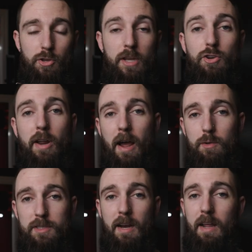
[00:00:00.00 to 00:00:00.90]
So yesterday I
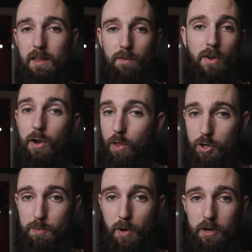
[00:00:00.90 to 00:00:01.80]
was at a very
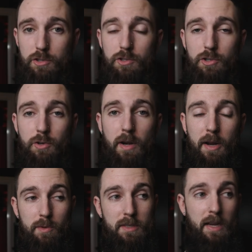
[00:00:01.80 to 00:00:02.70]
large production shoot, and
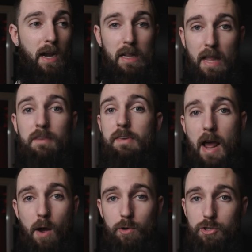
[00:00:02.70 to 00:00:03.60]
it was like an
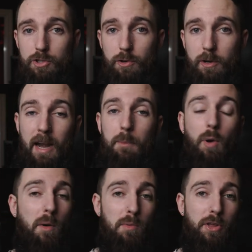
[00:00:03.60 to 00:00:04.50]
11-hour shoot, and I
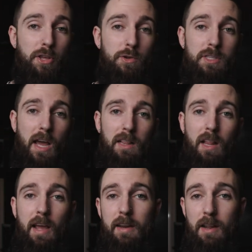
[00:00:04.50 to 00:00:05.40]
probably used that
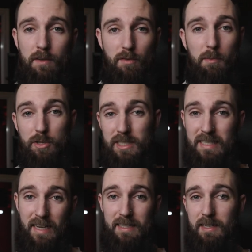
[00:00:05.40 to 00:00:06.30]
light for about
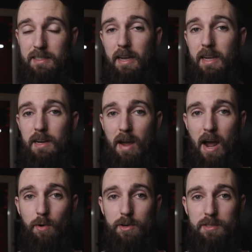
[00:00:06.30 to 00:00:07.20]
6 consecutive
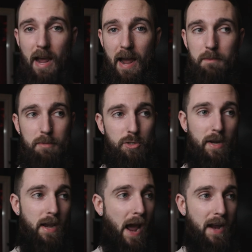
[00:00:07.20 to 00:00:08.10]
hours at
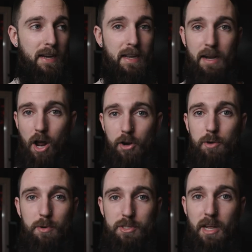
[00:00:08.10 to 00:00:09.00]
between 90 and
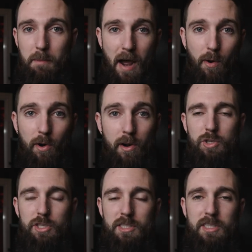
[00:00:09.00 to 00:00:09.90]
100% power, which
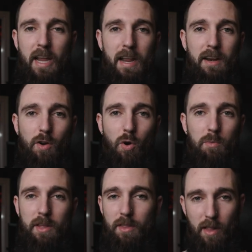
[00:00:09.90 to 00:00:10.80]
is insane.
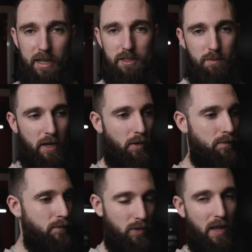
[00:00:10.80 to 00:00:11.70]
Normally the lights, you know,
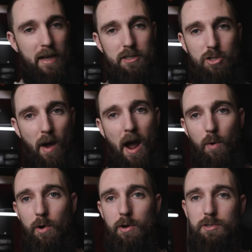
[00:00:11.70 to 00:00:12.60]
would last 2
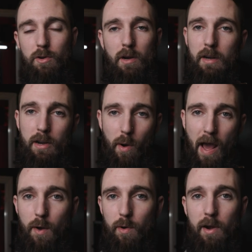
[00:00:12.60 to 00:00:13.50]
hours or, you know, an
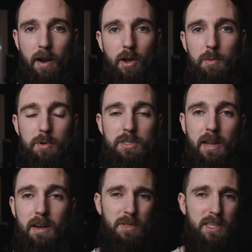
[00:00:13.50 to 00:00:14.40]
hour at
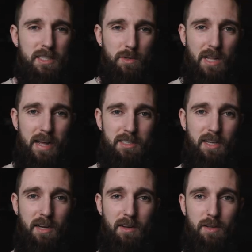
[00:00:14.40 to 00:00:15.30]
100%, but this thing was
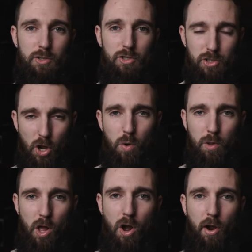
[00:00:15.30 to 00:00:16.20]
lasting so
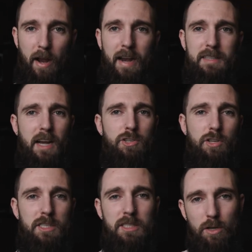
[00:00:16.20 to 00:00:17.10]
long, and it's actually
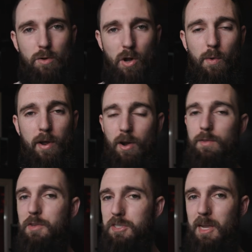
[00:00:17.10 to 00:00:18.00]
still going
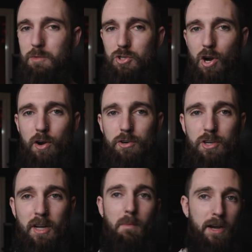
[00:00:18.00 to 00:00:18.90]
on the same charge.
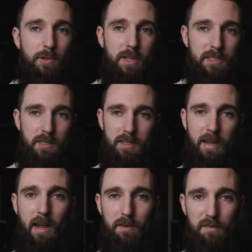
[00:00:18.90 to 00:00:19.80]
Mind you, this is
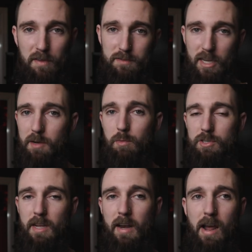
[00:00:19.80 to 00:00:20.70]
like at
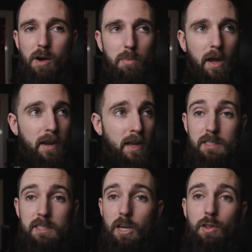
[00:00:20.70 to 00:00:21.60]
15% now, but
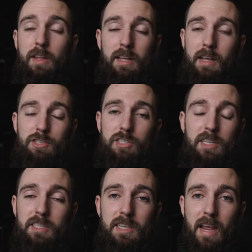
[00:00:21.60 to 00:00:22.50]
still, it's just
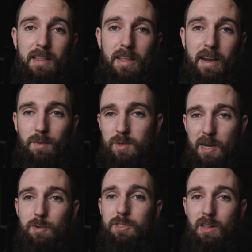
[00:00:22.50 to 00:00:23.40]
insane that it was
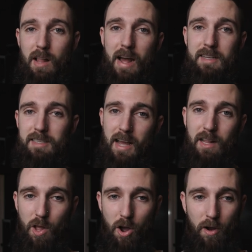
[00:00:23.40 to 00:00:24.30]
able to last
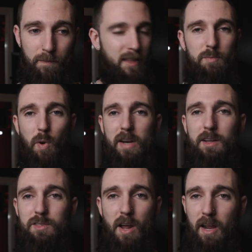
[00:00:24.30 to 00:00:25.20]
that long. This breakdown
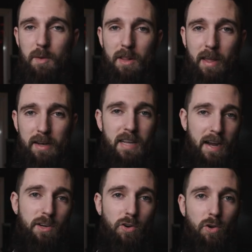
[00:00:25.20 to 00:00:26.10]
is not going to be like
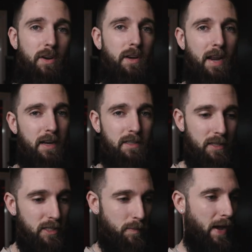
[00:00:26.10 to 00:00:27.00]
technical and get into
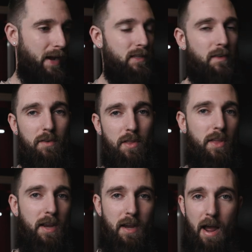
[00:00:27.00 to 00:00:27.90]
the specs of
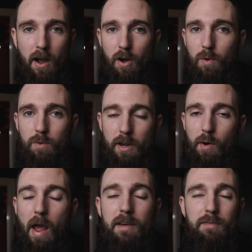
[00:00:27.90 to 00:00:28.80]
everything and how, you know,
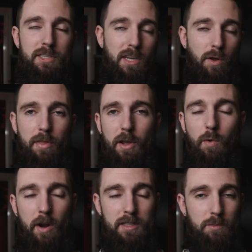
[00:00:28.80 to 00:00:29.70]
every single thing works.